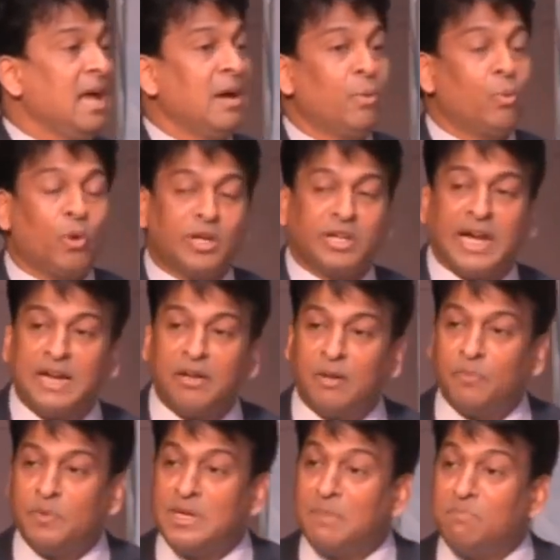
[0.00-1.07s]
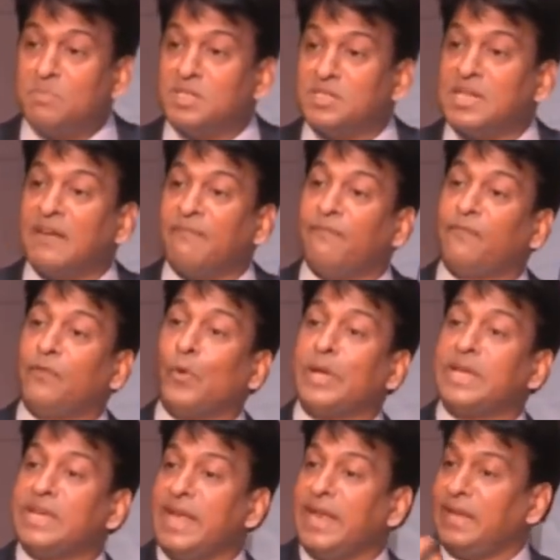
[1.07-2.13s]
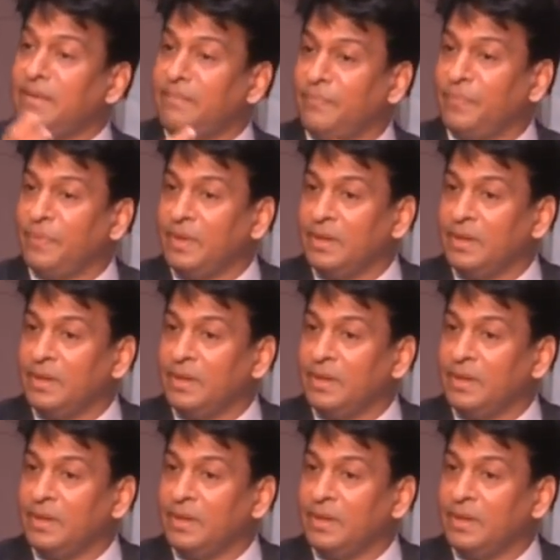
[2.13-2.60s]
what kind of numbers are flowing in